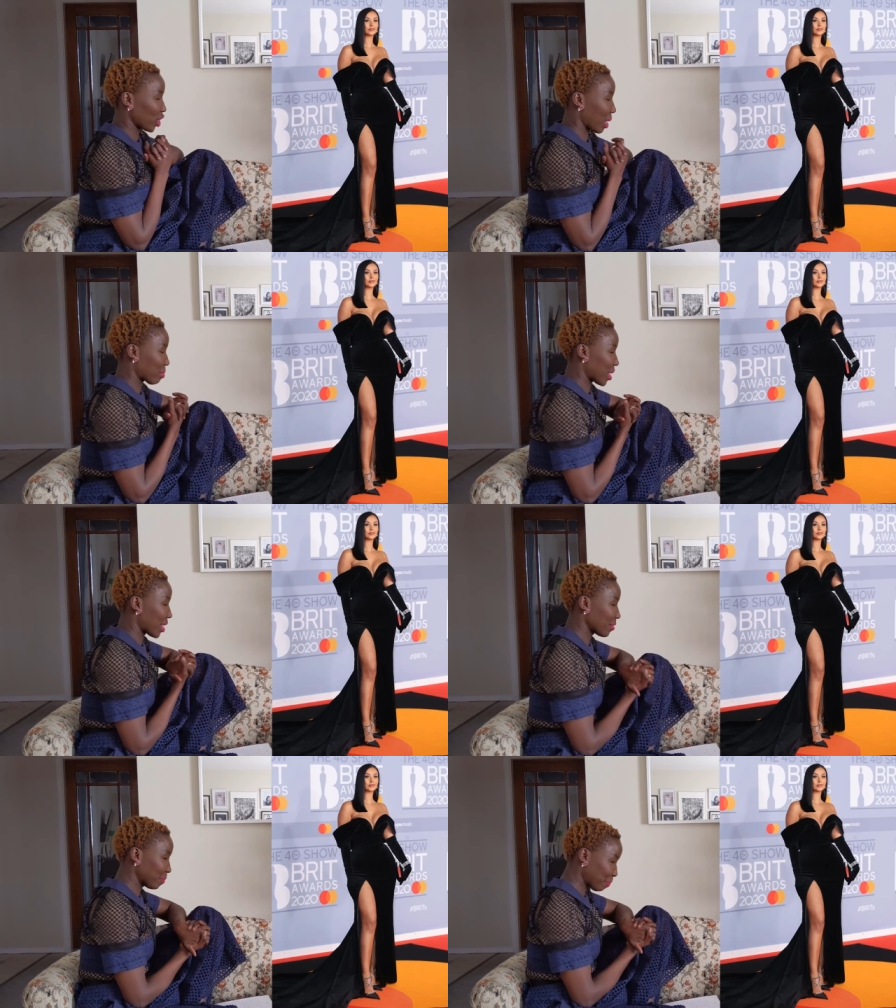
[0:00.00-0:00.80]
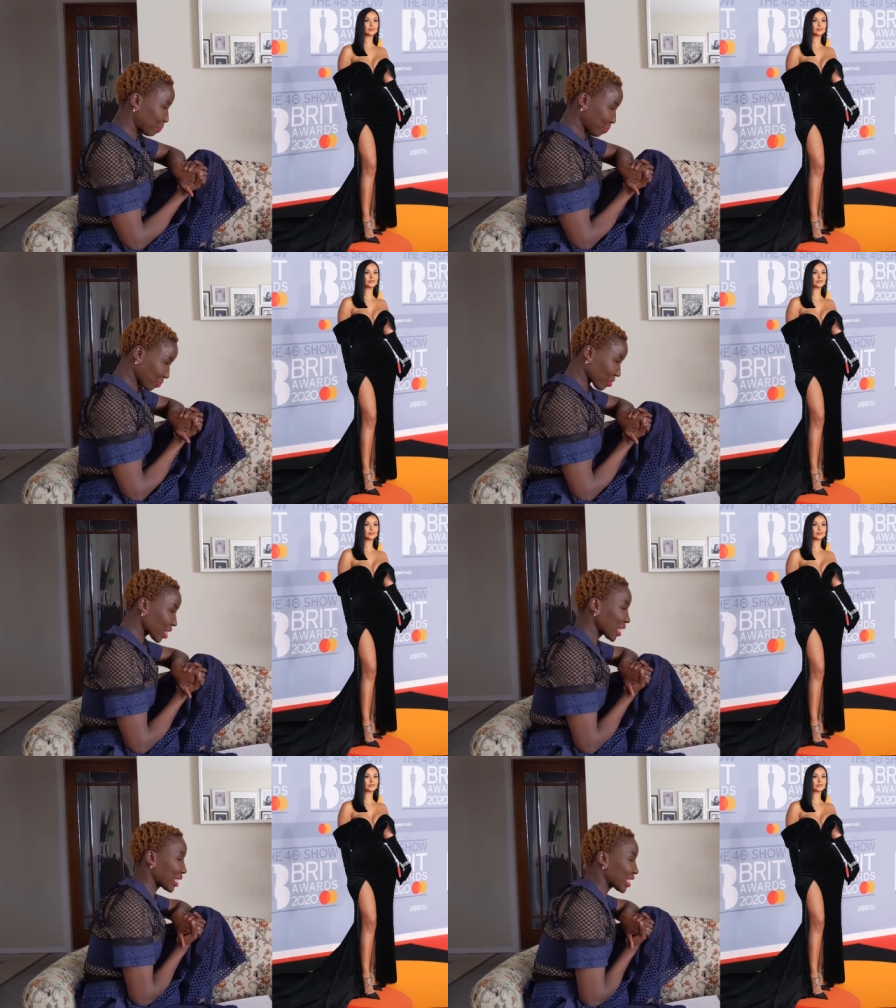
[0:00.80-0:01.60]
Jama.
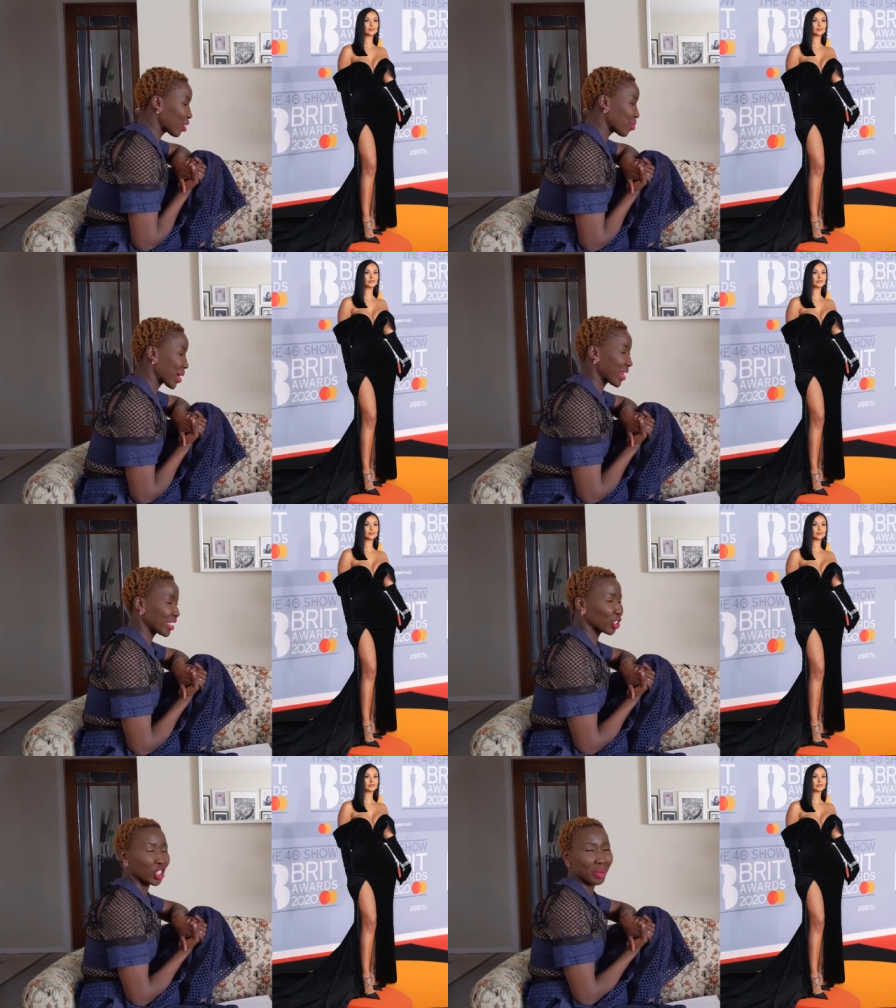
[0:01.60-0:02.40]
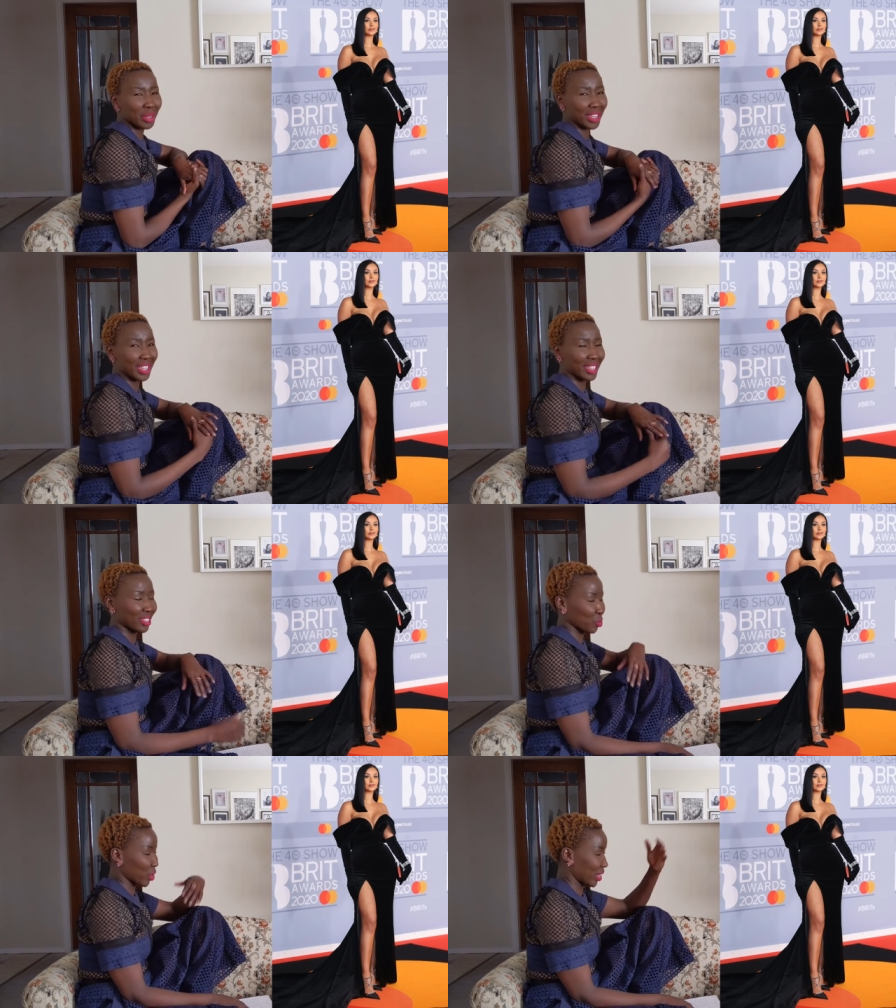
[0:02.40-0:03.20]
Now, Maya Jama
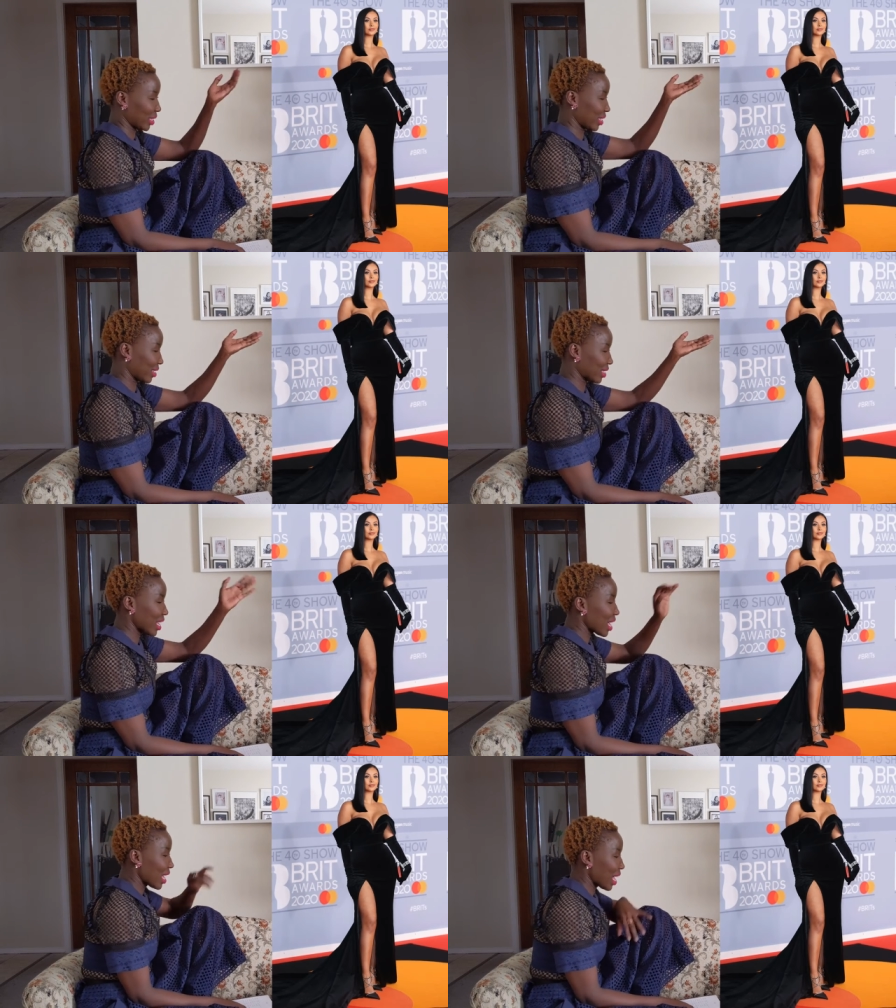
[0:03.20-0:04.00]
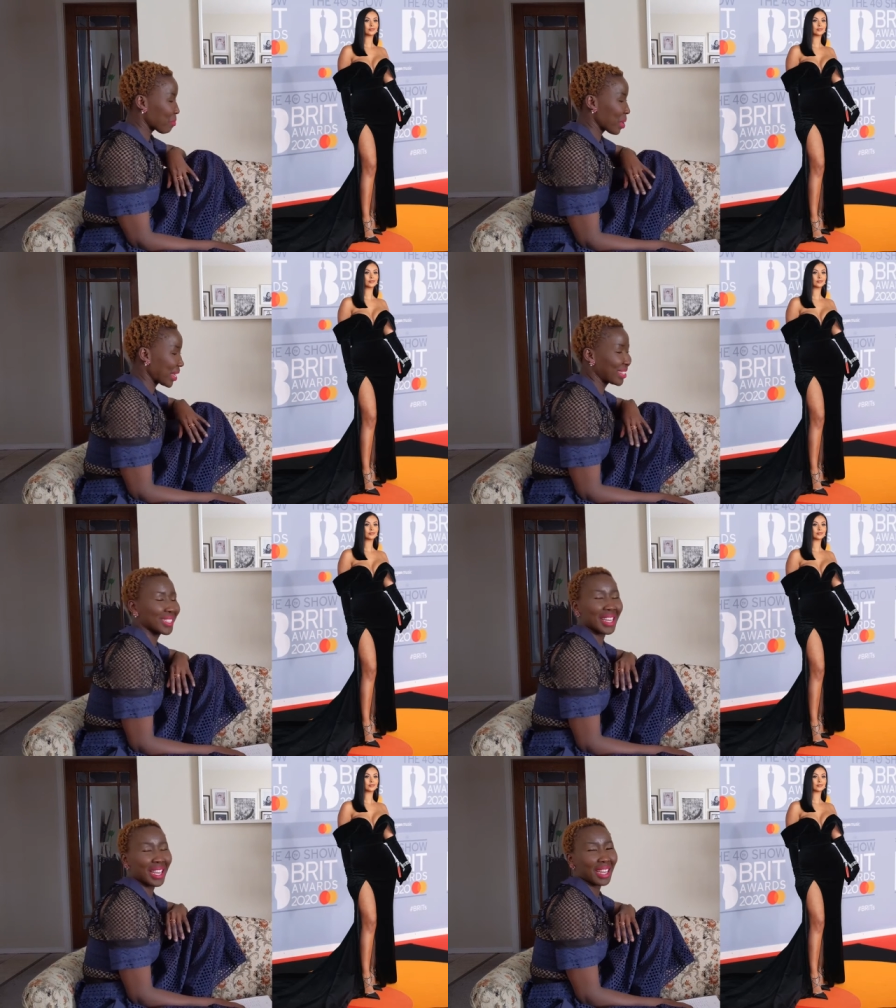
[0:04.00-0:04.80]
is wearing this
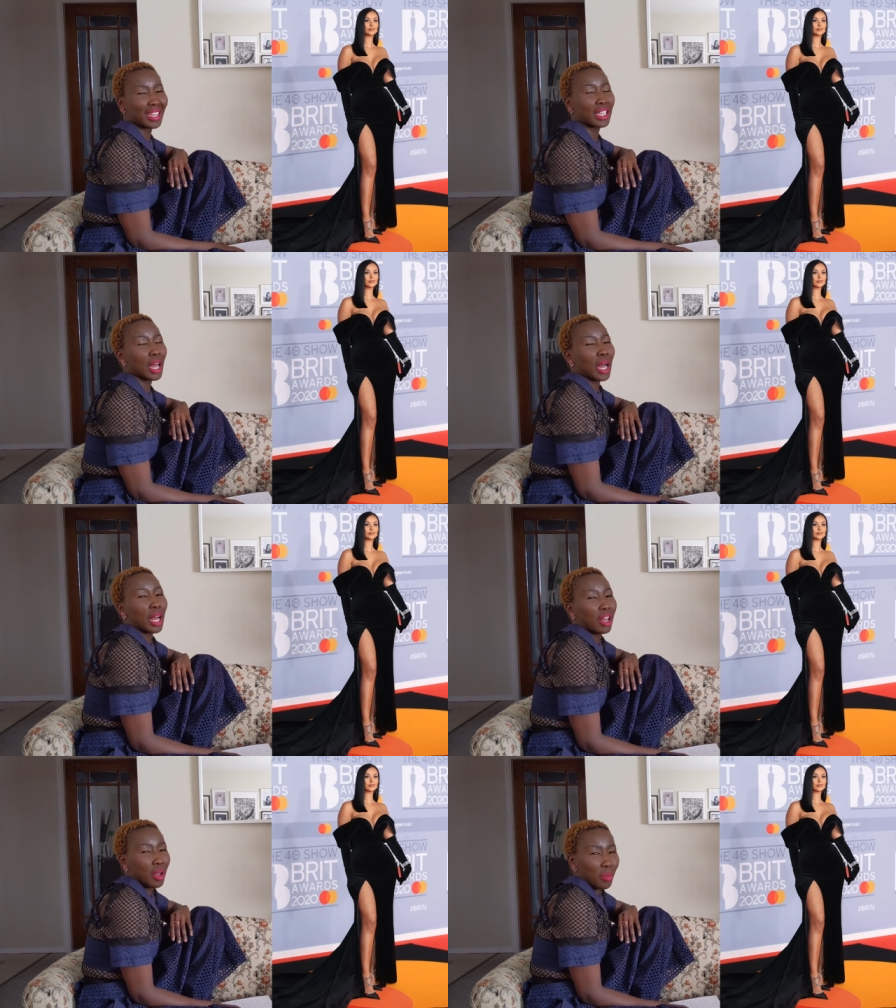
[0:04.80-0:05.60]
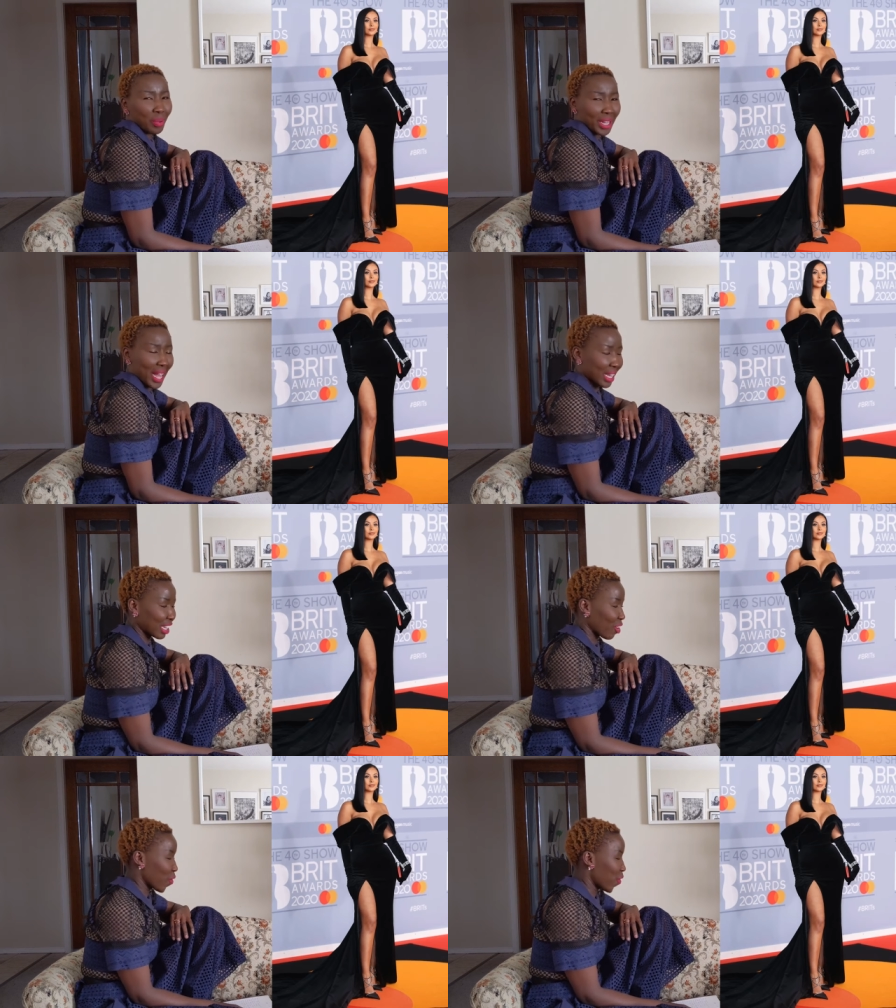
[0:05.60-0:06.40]
amazing black
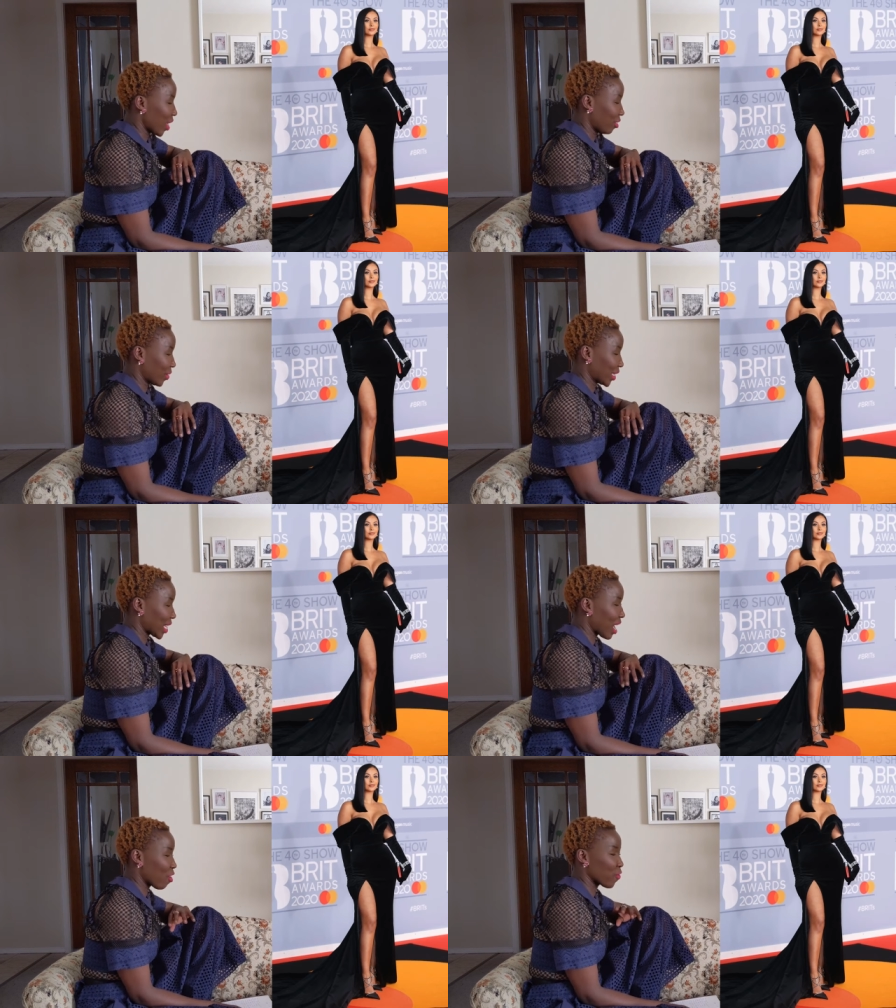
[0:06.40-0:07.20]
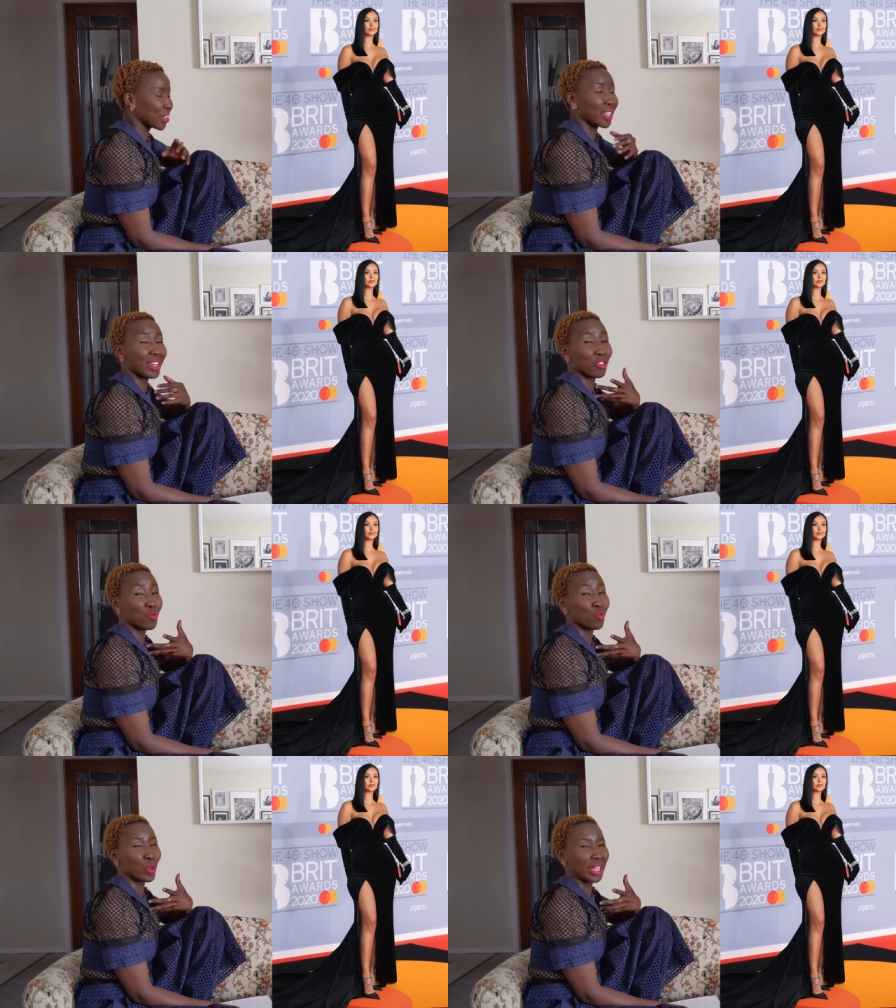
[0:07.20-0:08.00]
velvet outfit that I
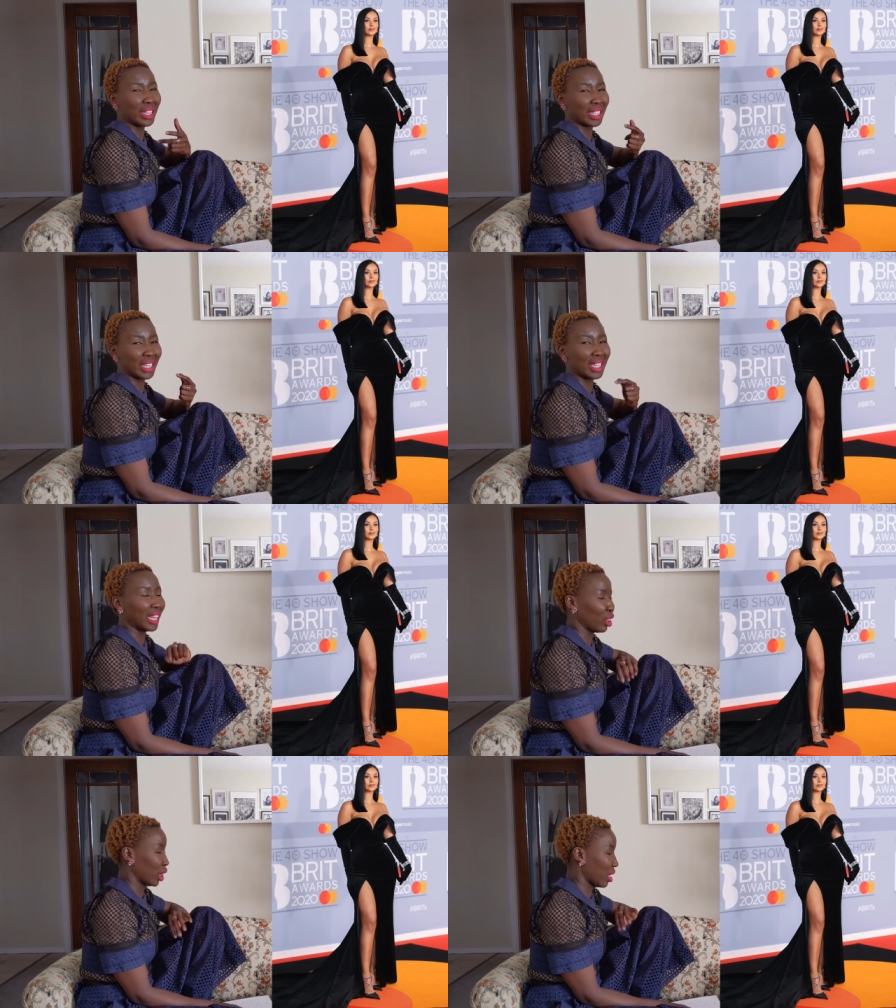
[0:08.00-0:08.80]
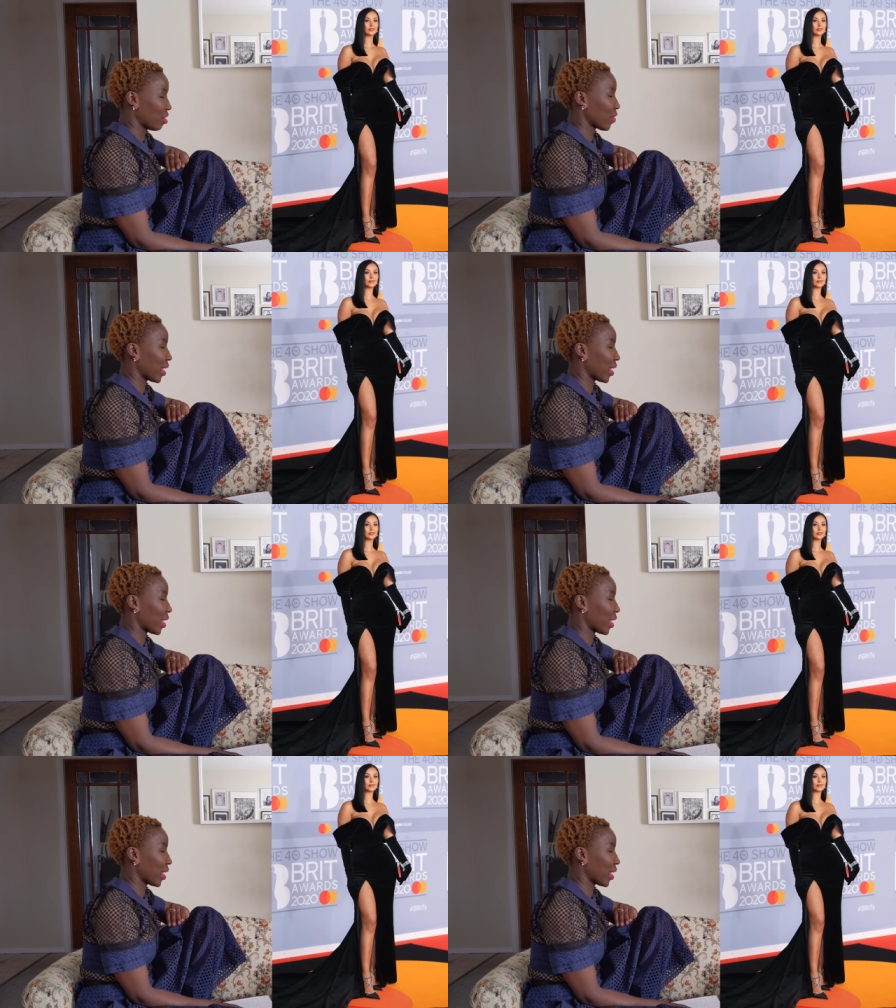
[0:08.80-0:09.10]
really love.